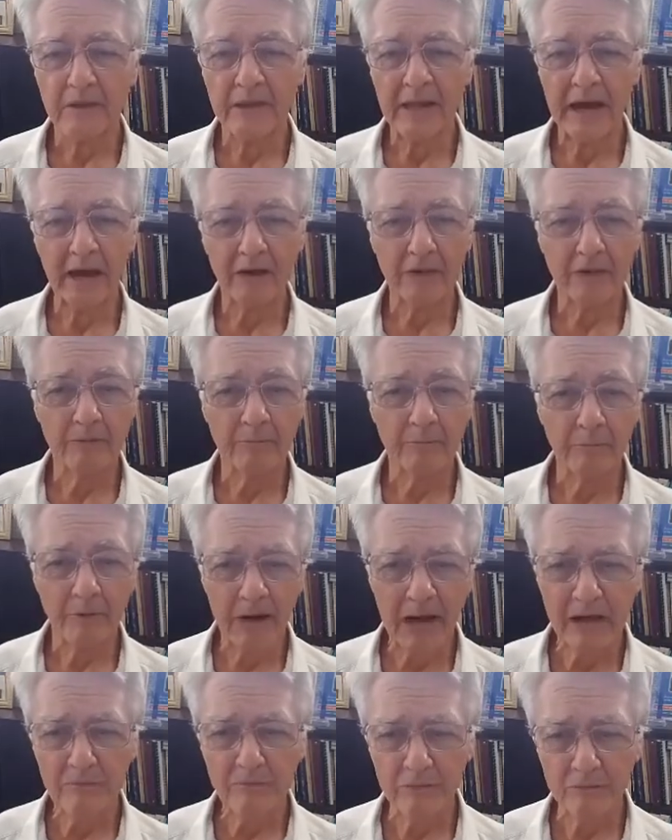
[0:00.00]
Now, the
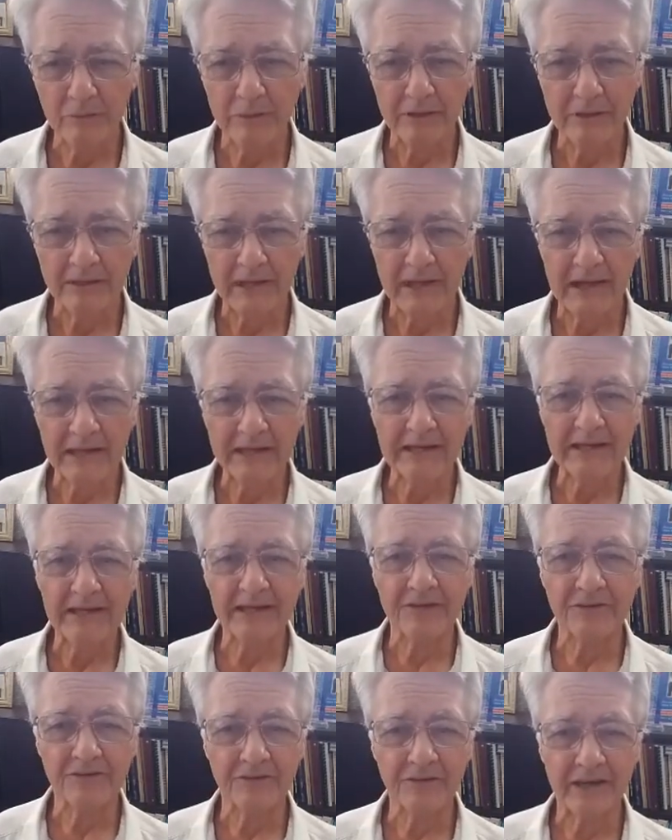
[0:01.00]
problem with that
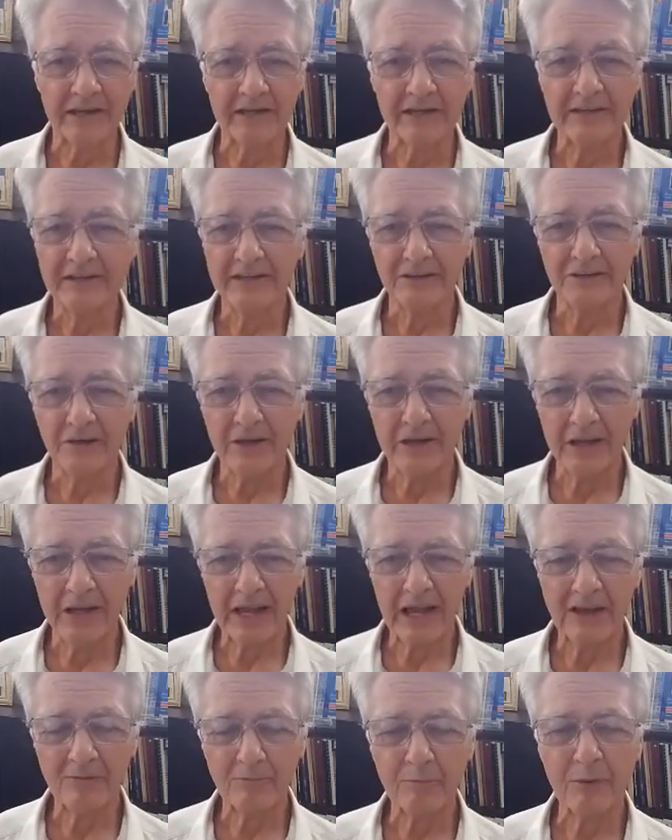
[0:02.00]
is that you can
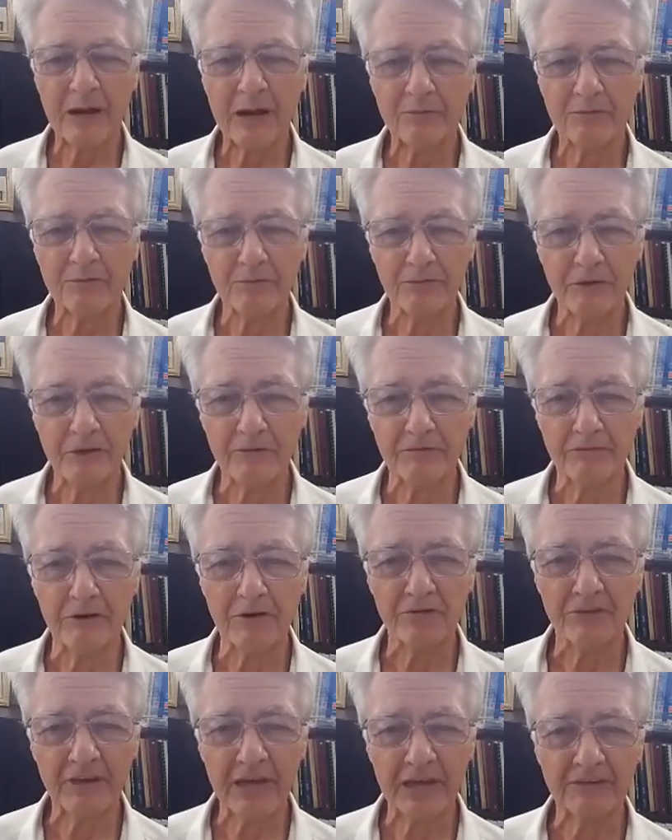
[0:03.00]
have problems if
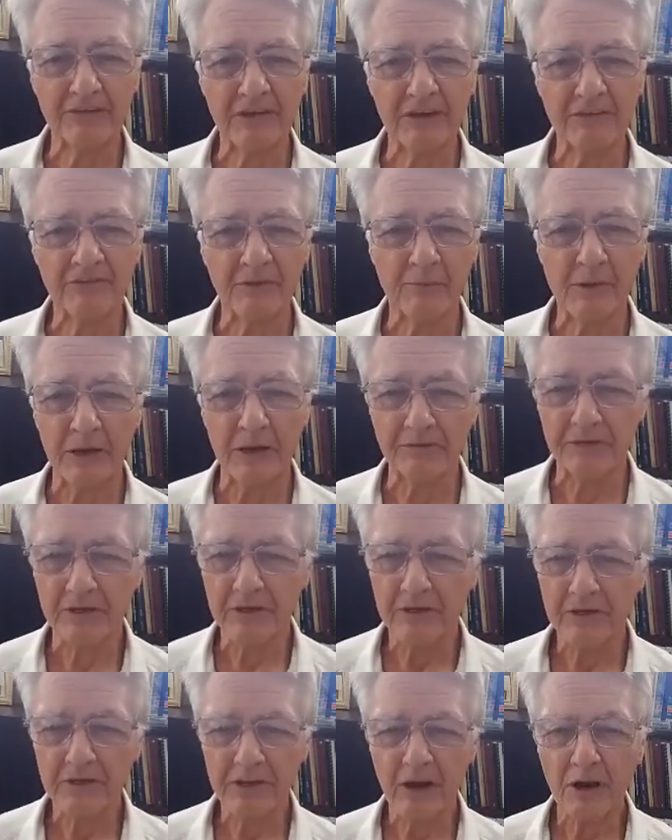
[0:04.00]
there's excess amounts.
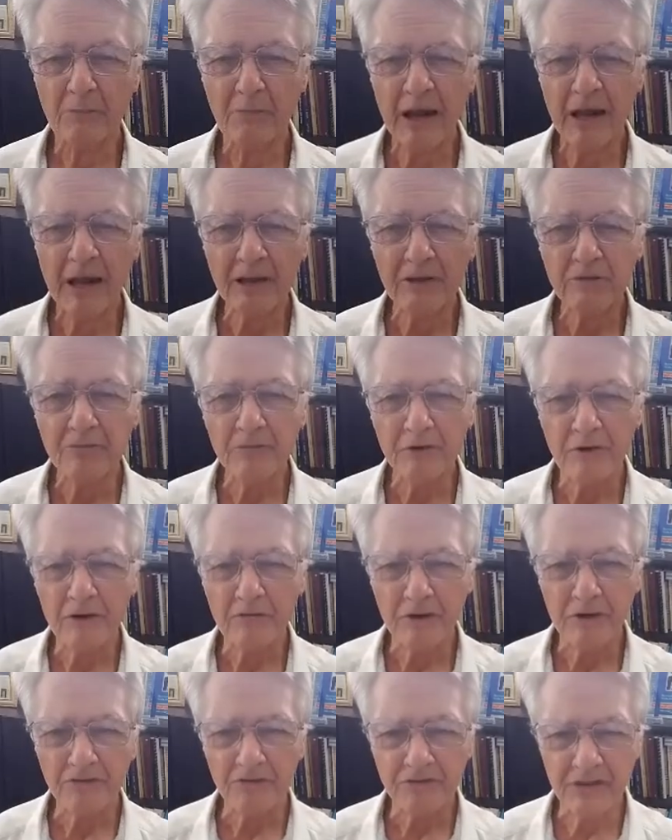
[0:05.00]
You know, the body is
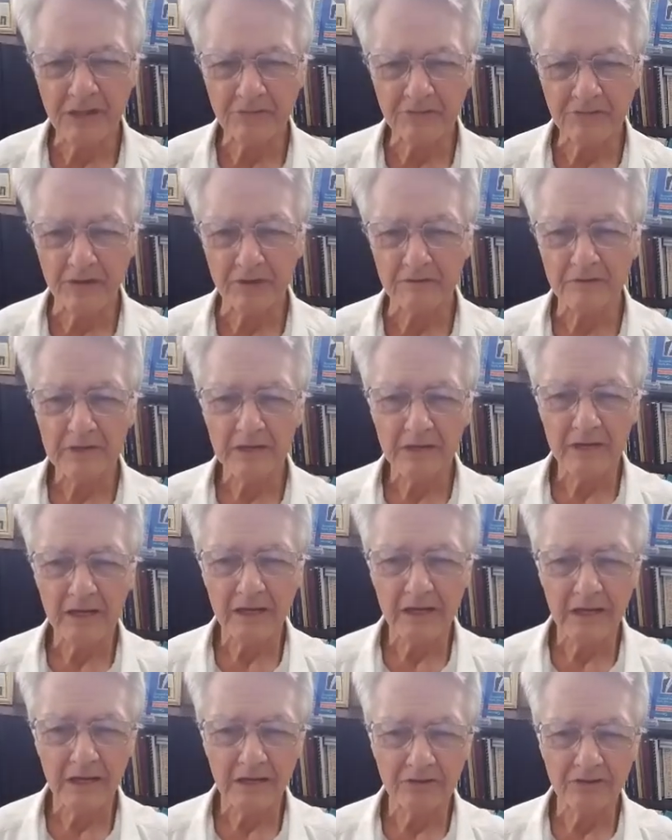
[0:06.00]
very, very sensitive.
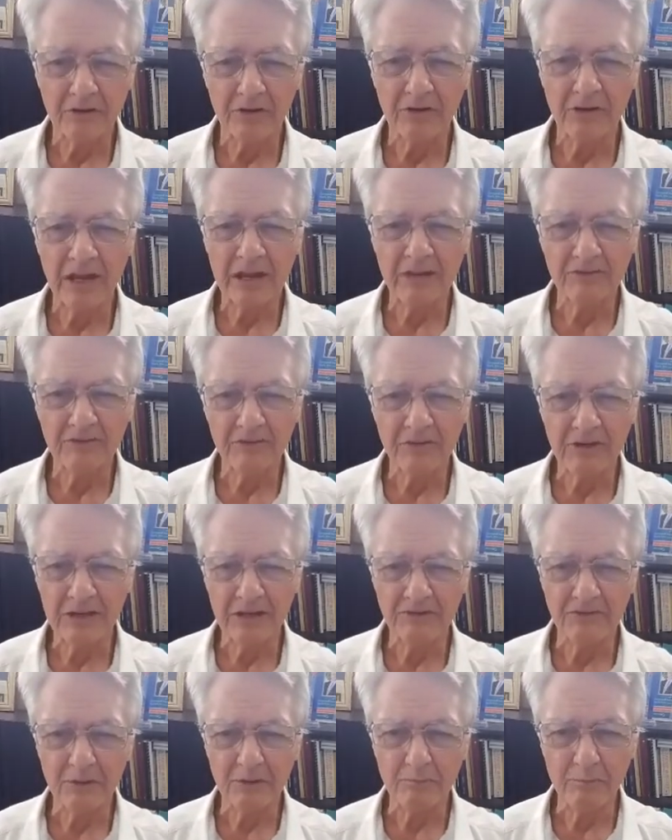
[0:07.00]
It's a nice,
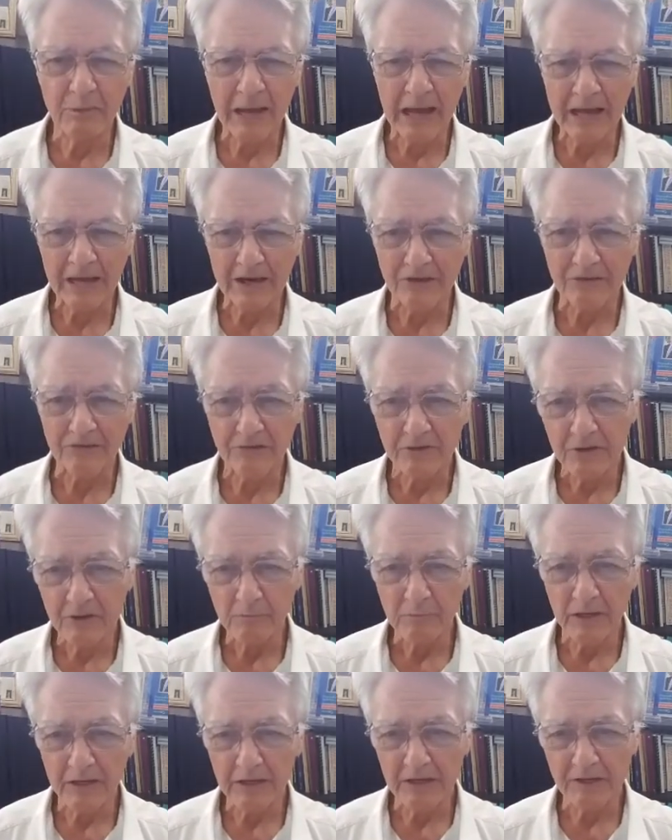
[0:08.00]
easy balance.
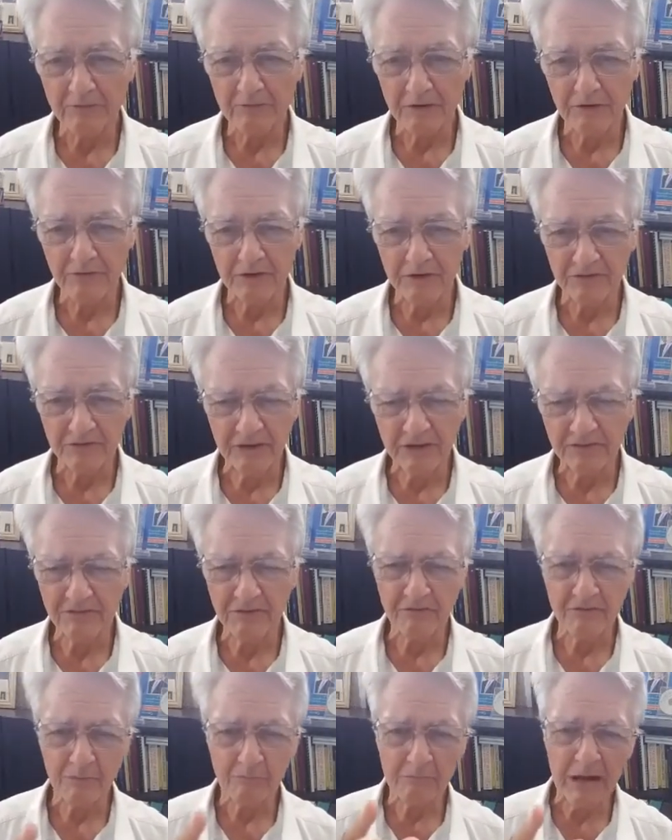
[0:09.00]
But if there's
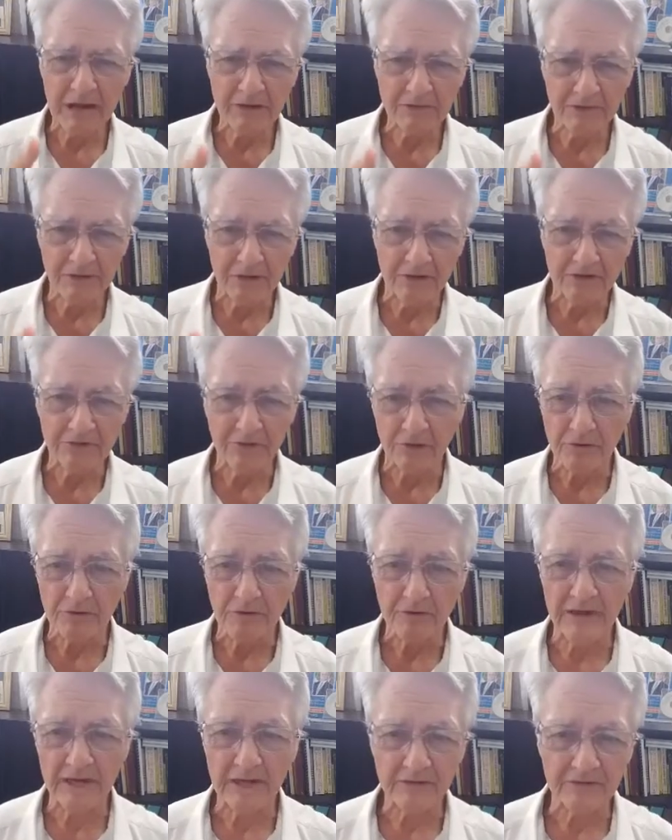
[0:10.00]
excessive amounts on
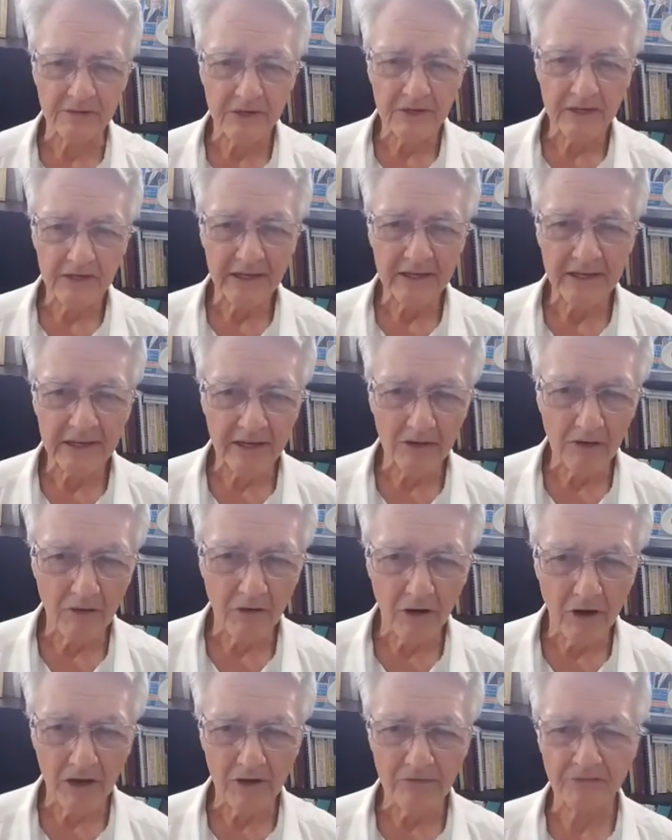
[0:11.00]
certain things, it can
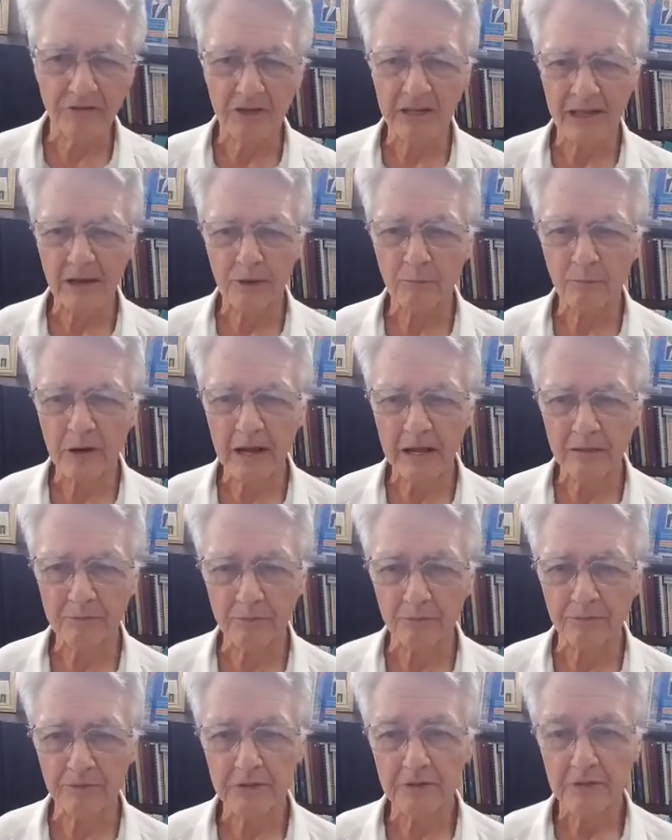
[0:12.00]
cause a lot of
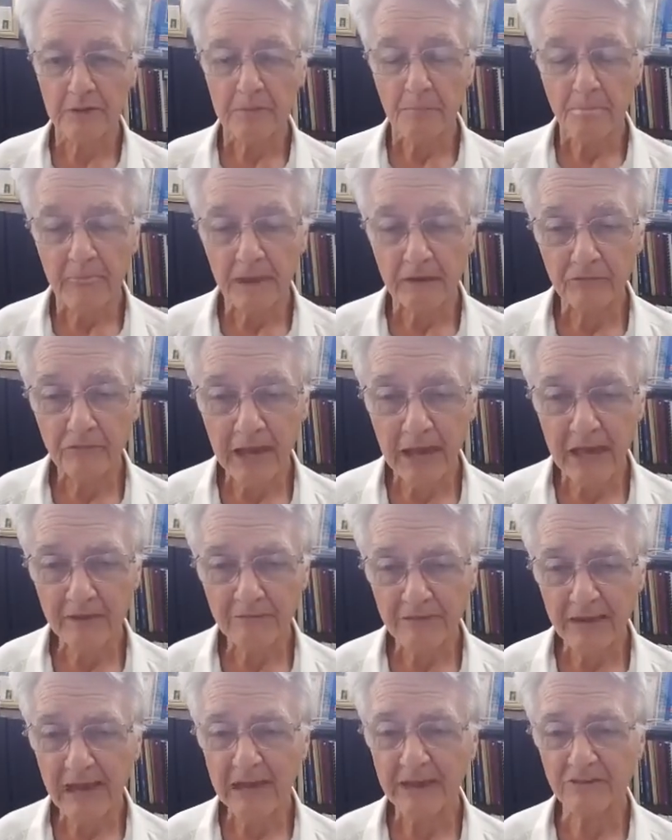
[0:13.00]
problems. If you
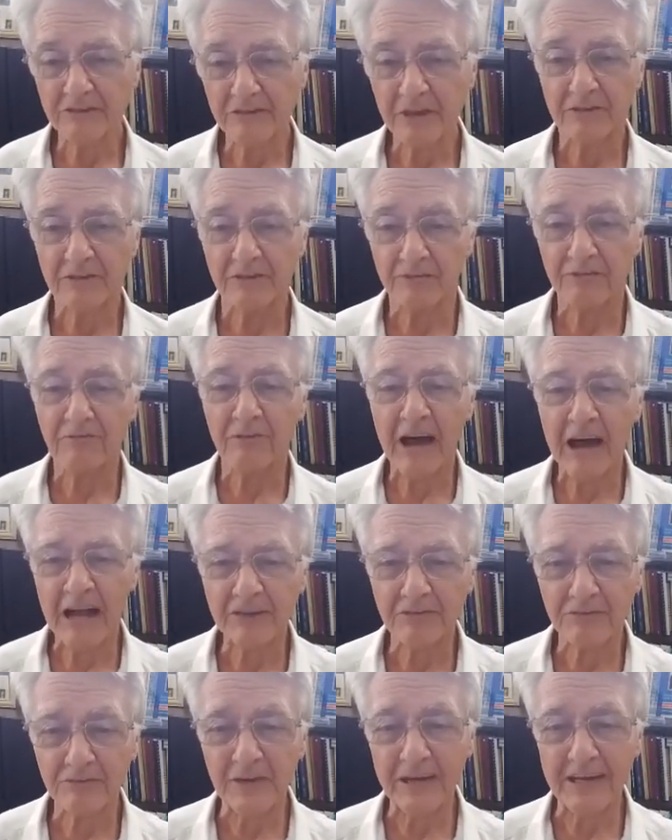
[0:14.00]
have excess
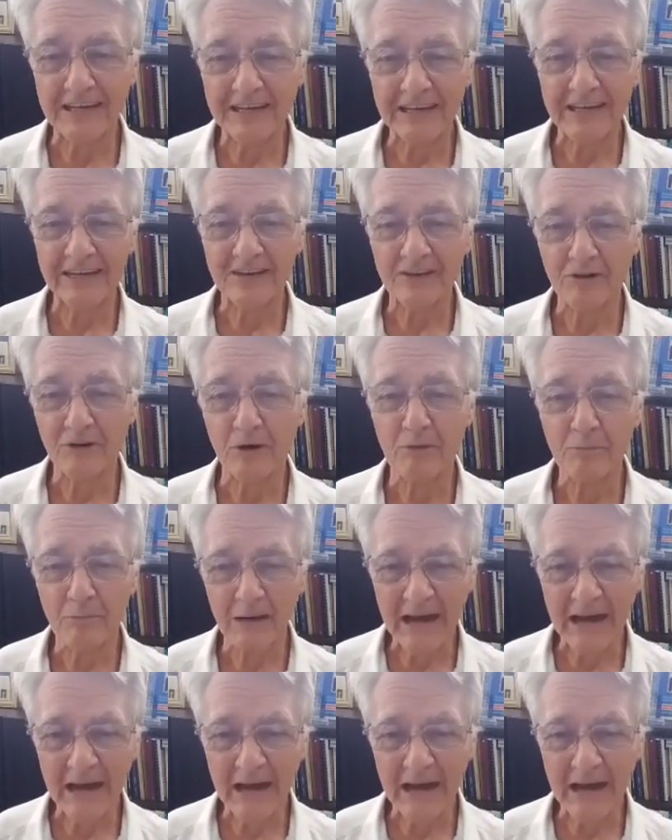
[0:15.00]
phosphate in your